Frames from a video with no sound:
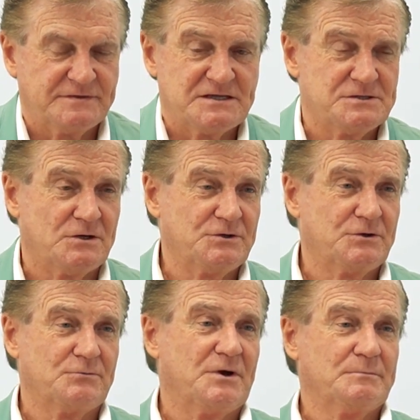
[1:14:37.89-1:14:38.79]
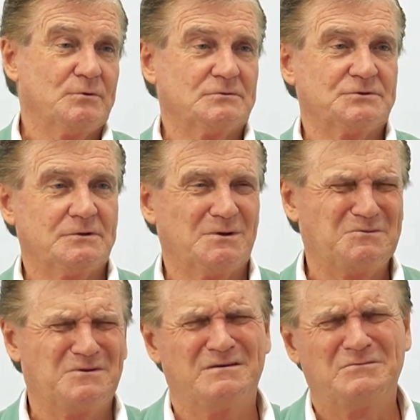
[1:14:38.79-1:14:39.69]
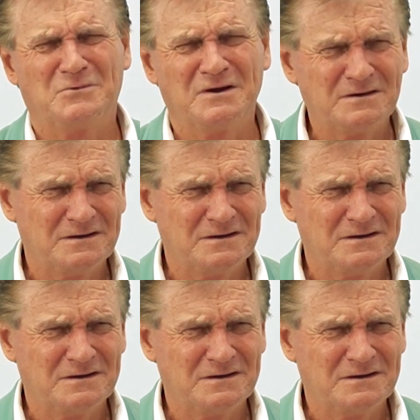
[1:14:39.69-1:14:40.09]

and they said, "Oh, you got to write a book or two. I went, "What?"